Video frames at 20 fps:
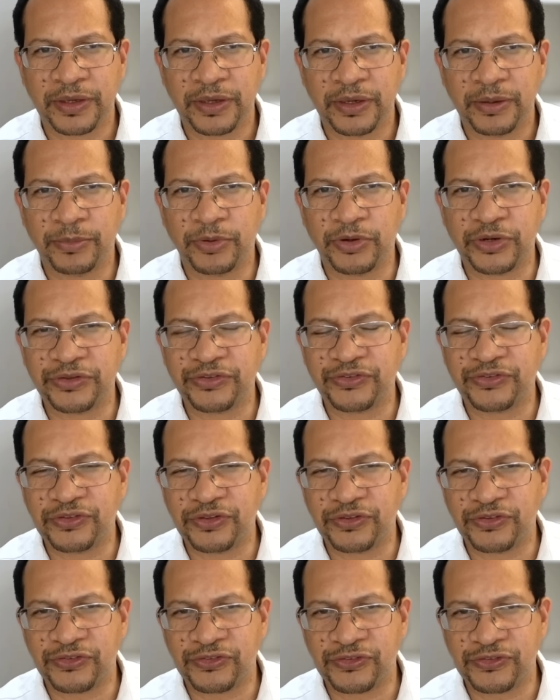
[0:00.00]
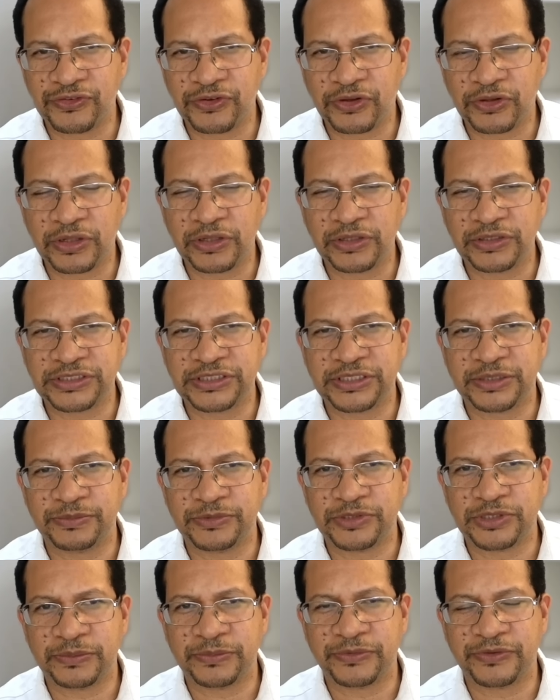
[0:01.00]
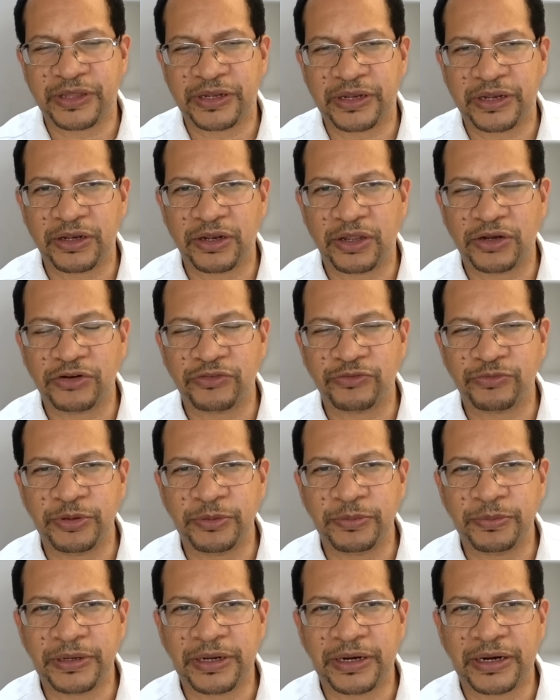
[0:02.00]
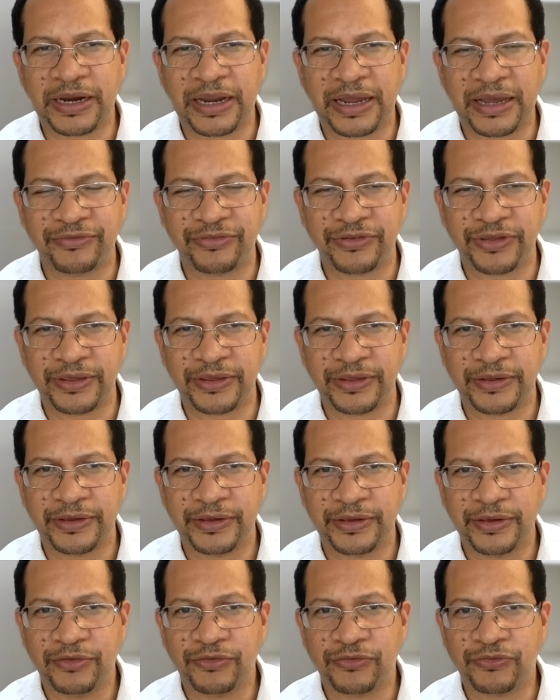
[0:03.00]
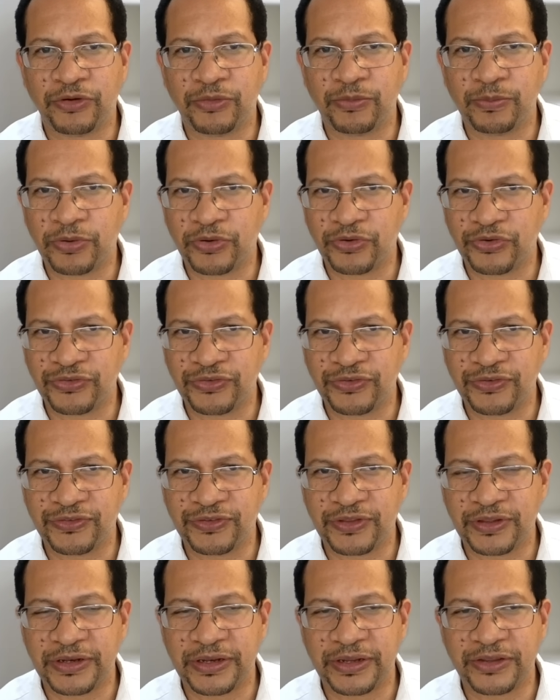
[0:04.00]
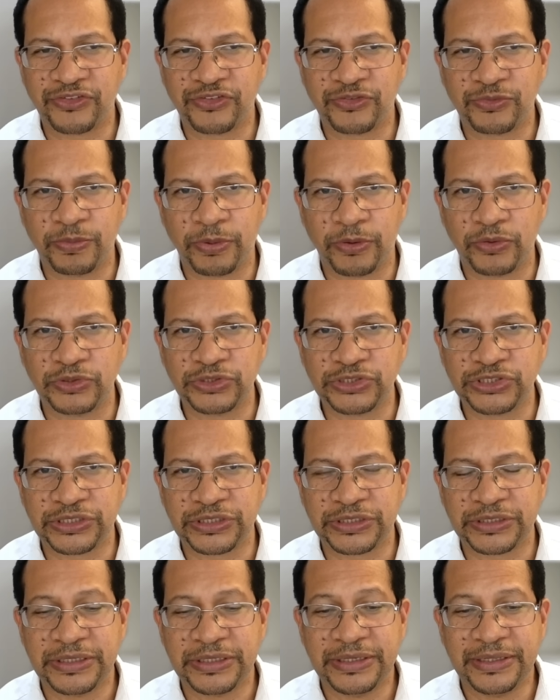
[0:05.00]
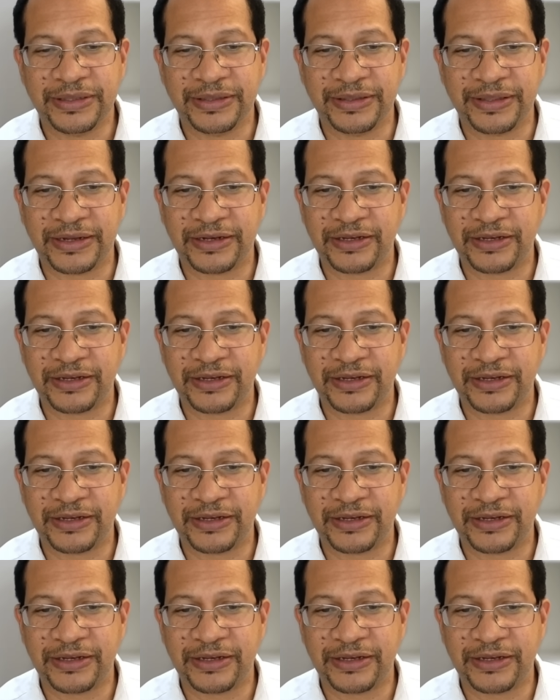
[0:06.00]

But it's the subtle symptoms that a lot of people are having from persistent exposure that,